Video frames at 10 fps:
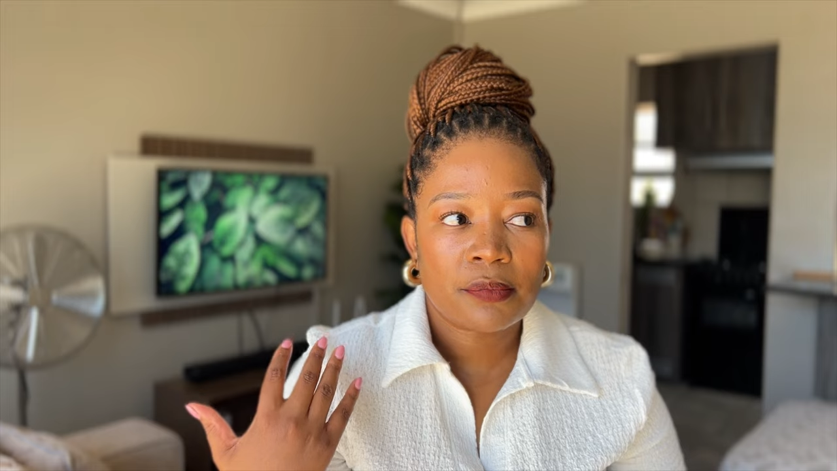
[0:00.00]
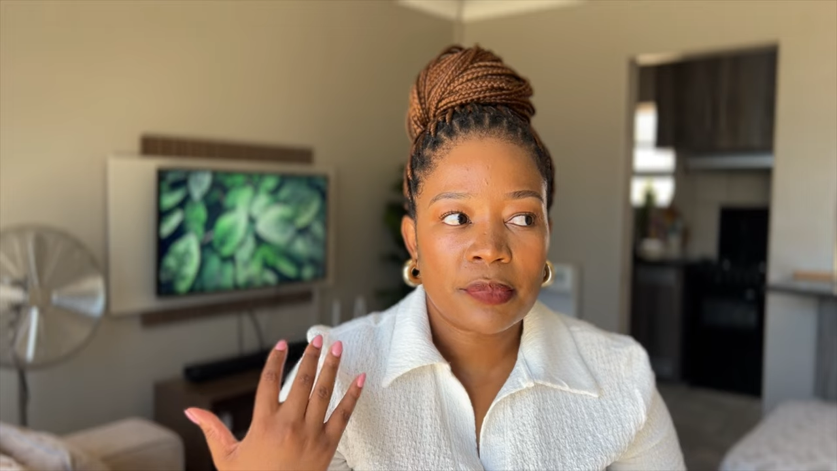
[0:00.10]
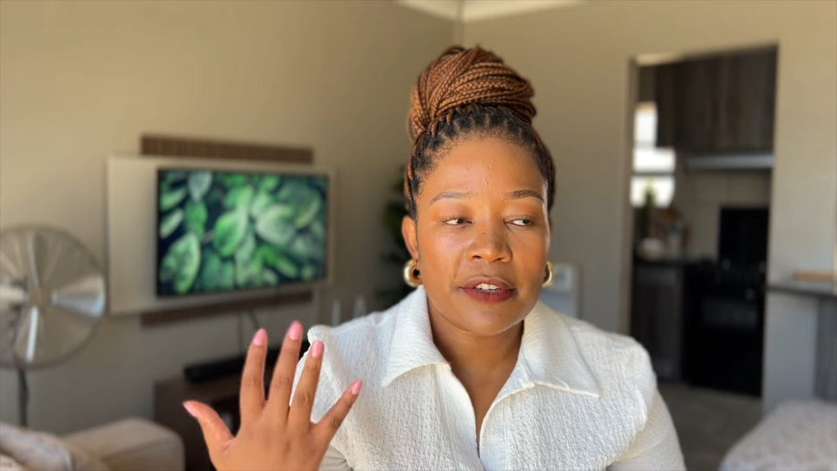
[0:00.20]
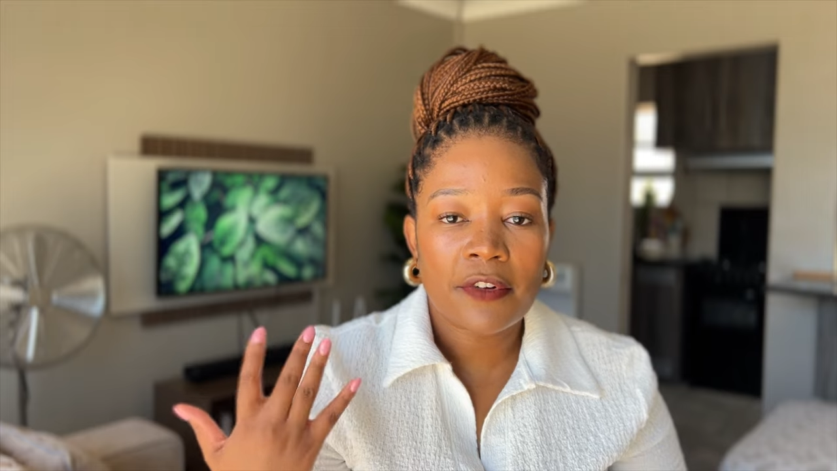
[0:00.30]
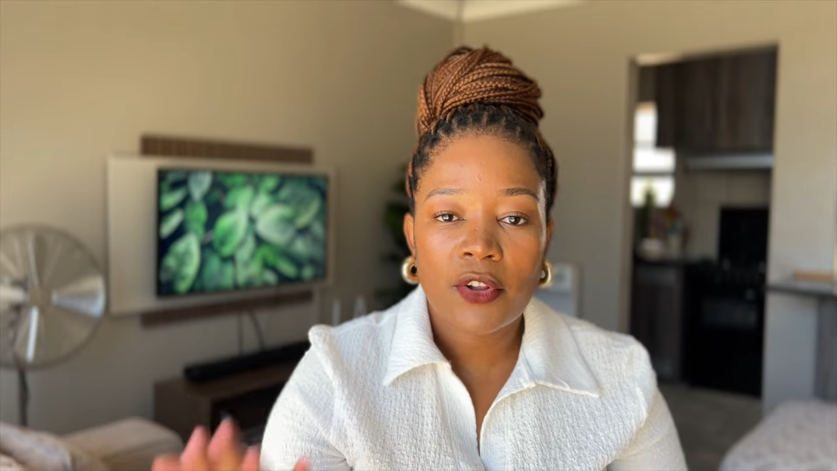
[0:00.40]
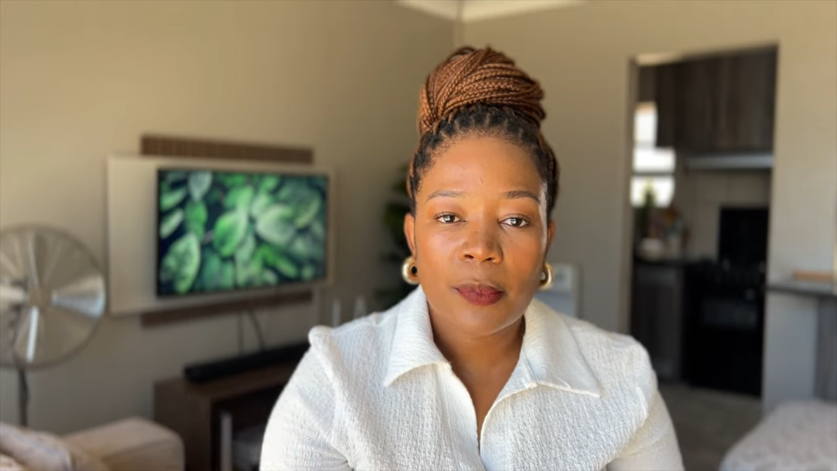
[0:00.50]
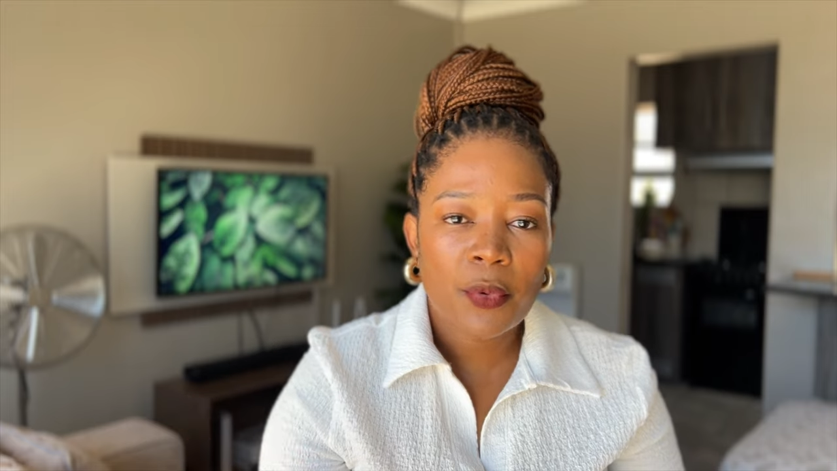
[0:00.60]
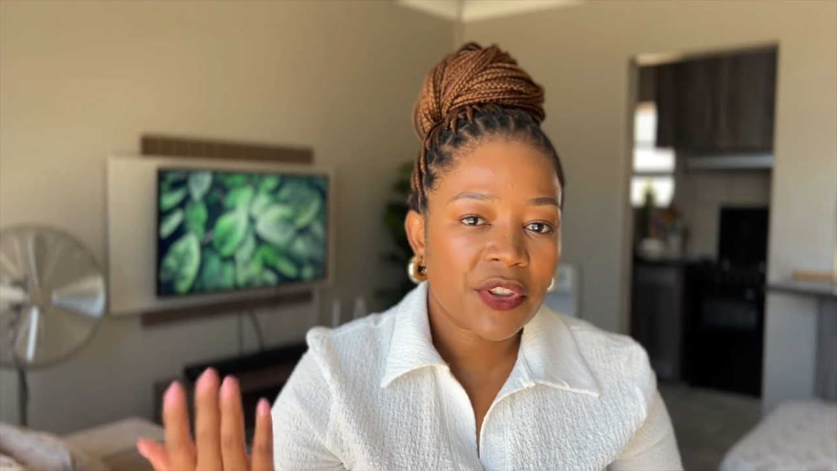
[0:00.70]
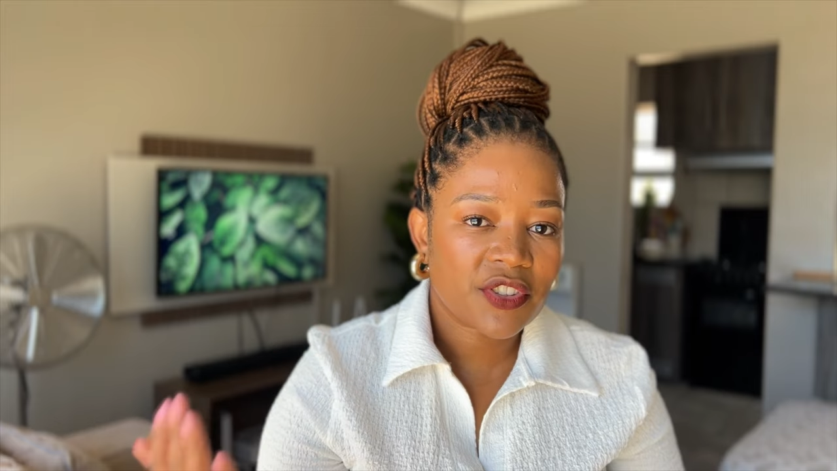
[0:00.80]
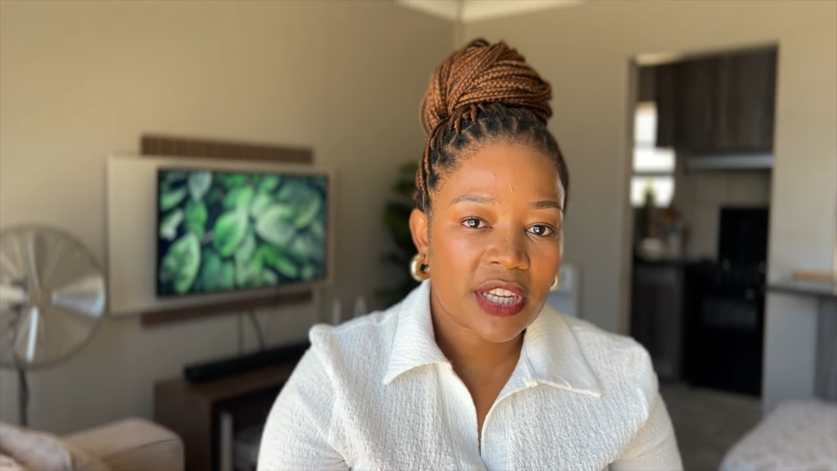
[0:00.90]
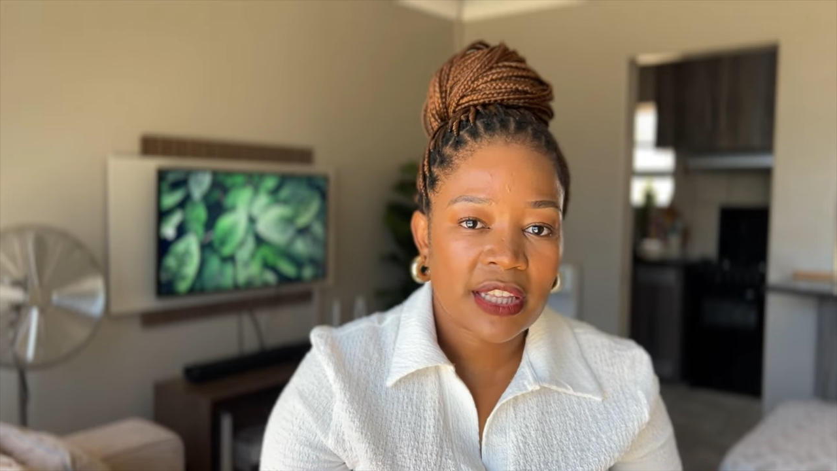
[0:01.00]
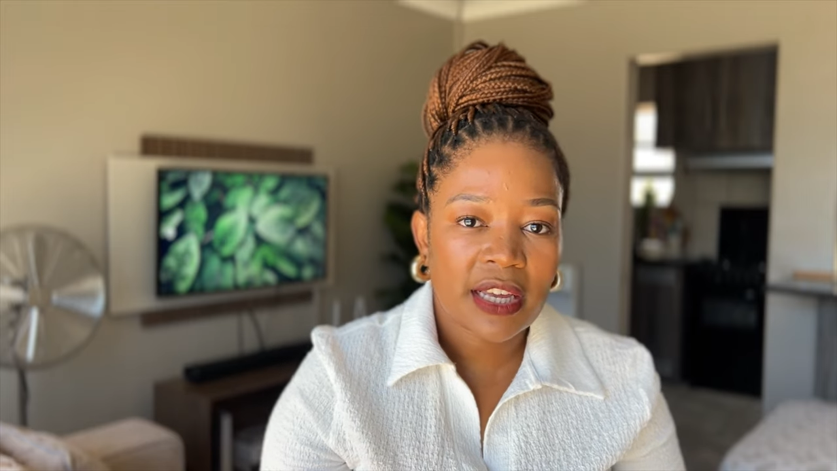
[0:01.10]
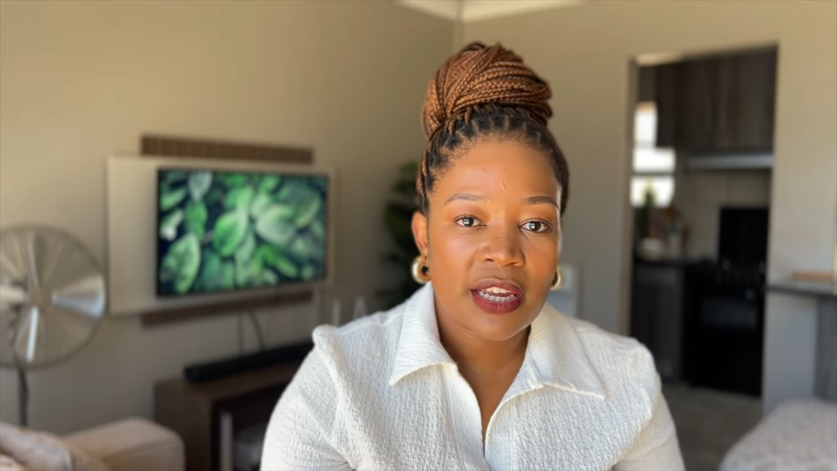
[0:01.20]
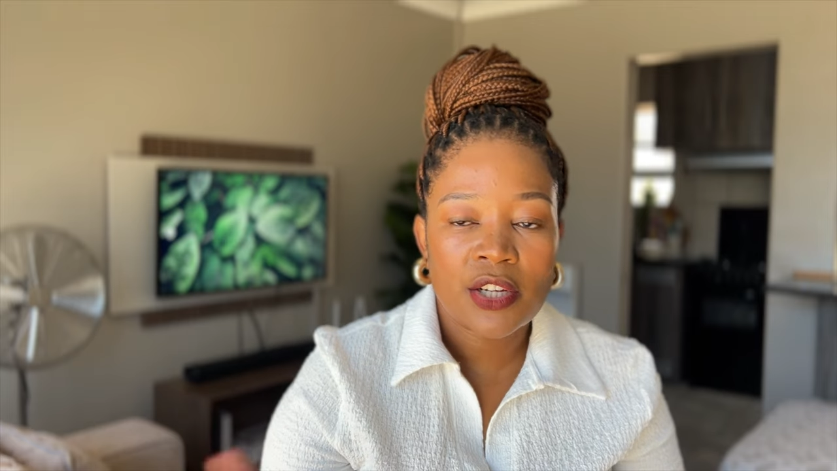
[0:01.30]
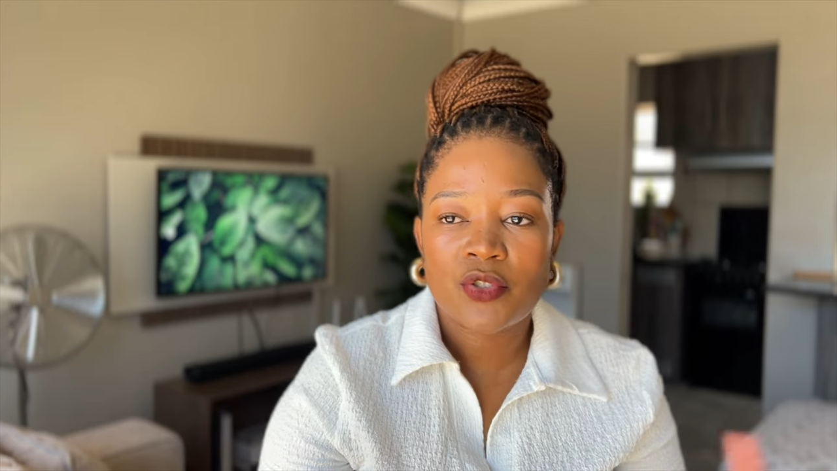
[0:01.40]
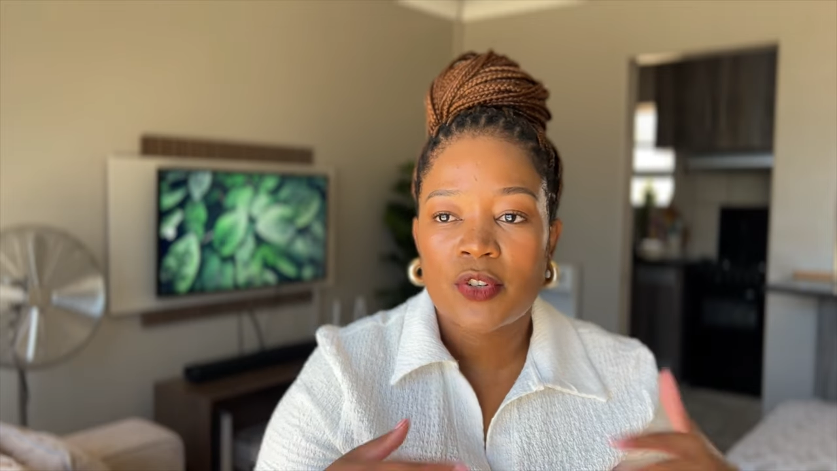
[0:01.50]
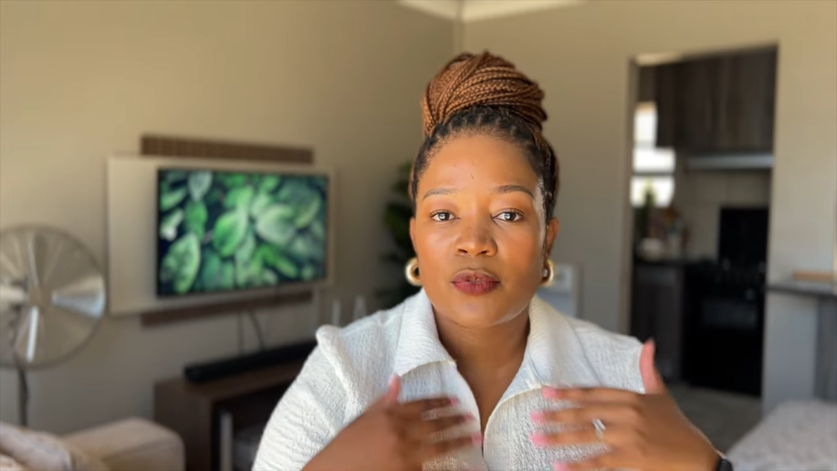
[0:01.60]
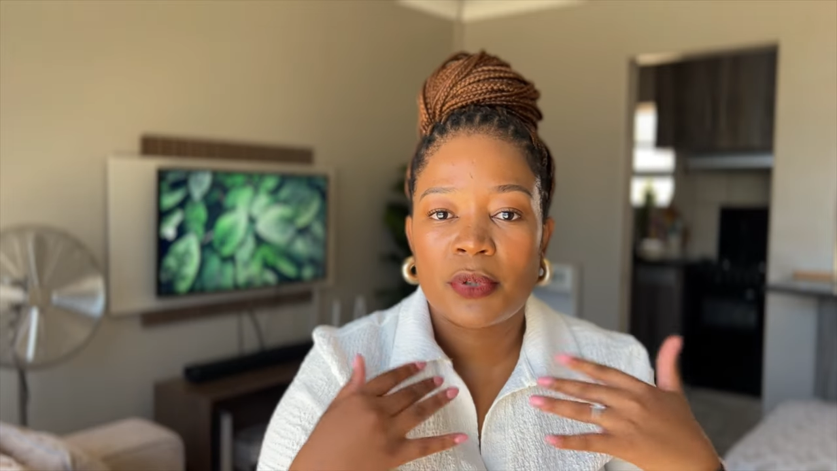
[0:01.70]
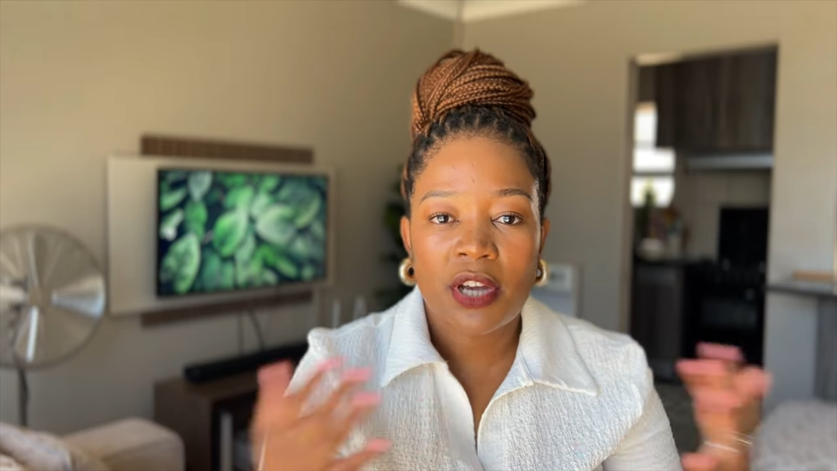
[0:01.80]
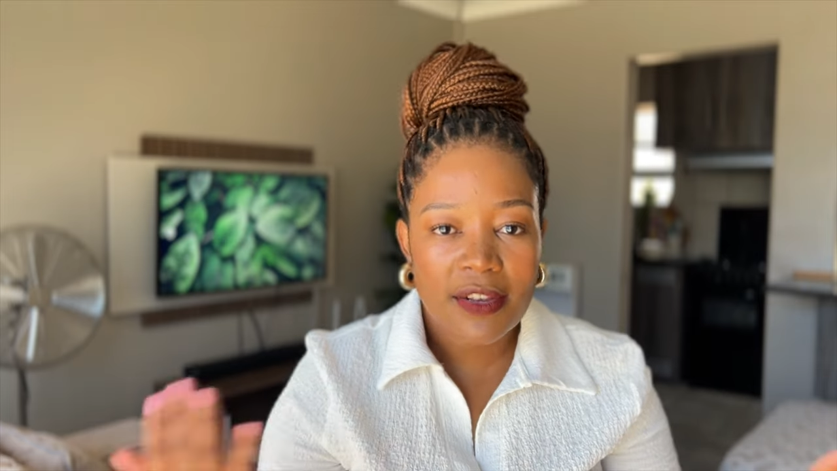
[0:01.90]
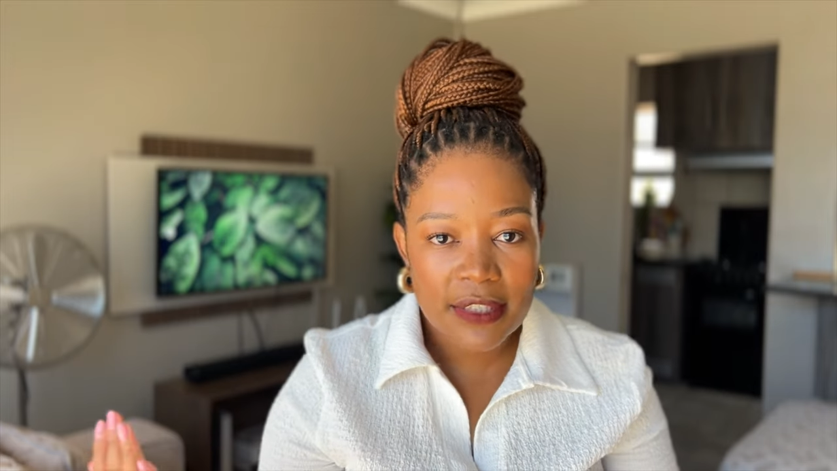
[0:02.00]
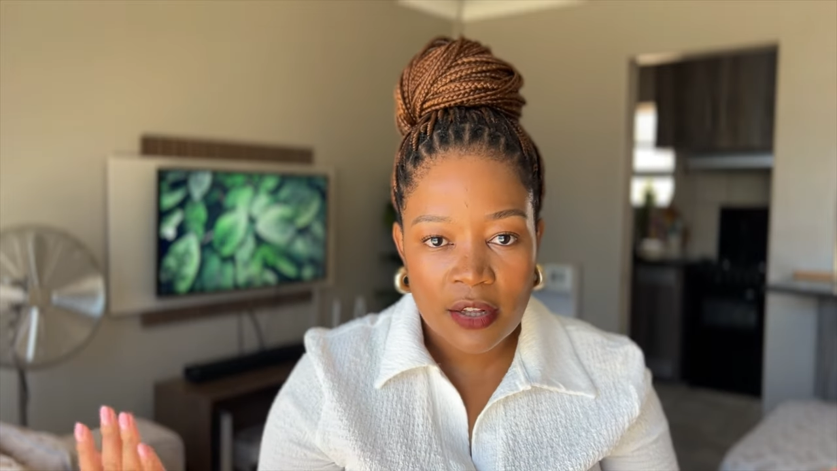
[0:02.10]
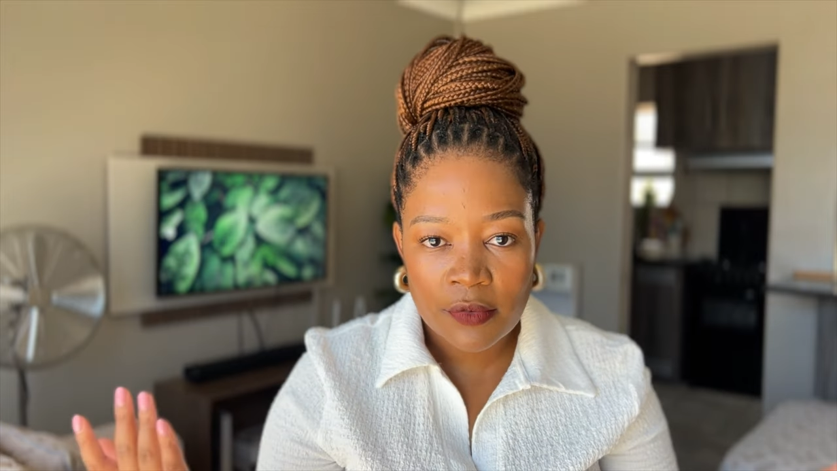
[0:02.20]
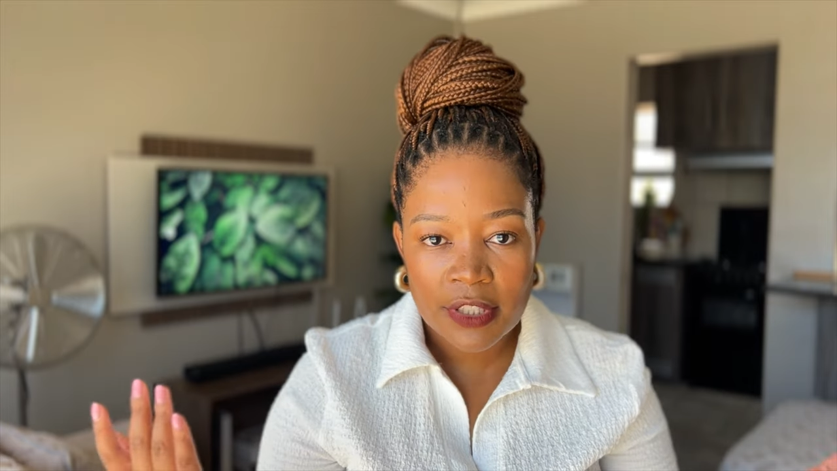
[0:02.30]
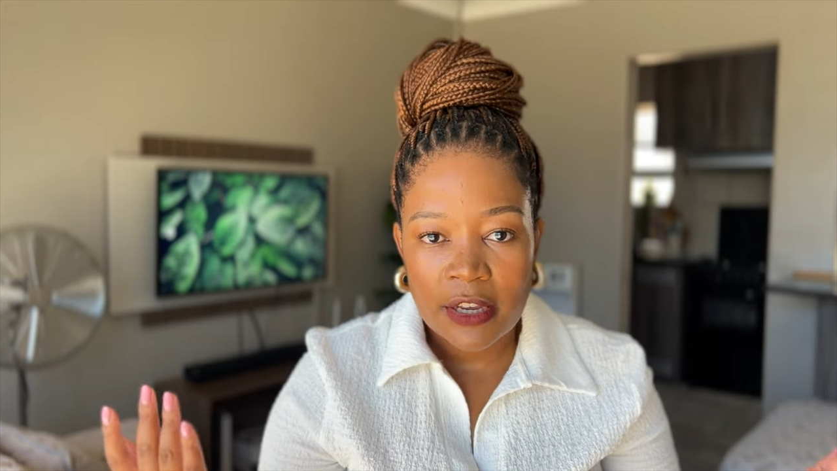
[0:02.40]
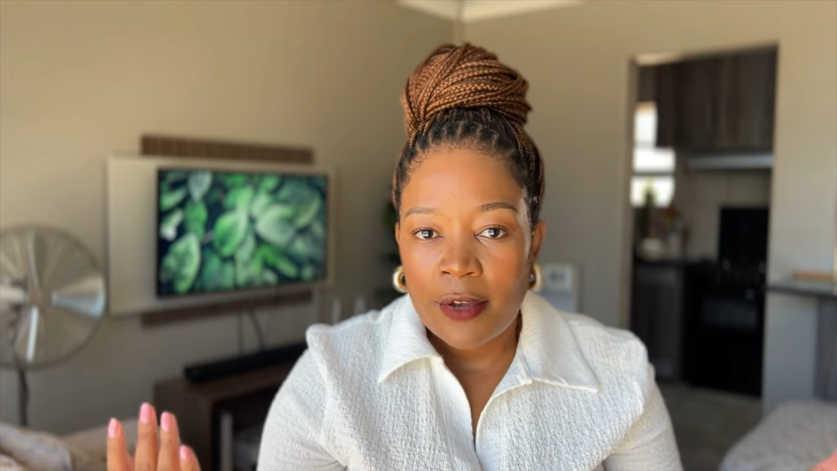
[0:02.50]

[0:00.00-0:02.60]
be vulnerable with each other and just be ourselves.